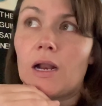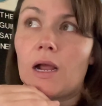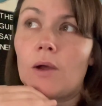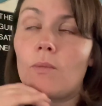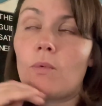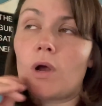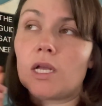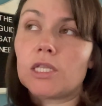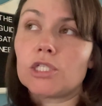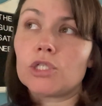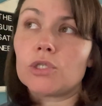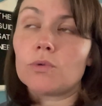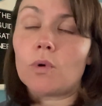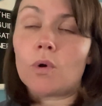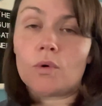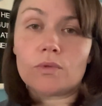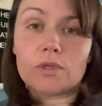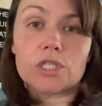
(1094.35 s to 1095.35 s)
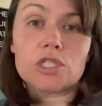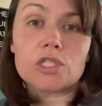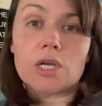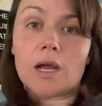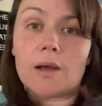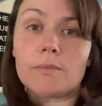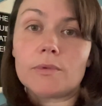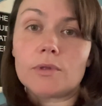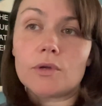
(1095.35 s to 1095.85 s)
I want to only
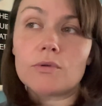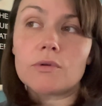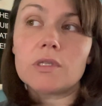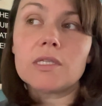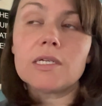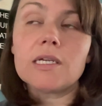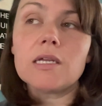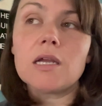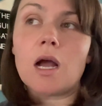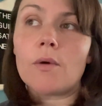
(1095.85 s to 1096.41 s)
shop locally.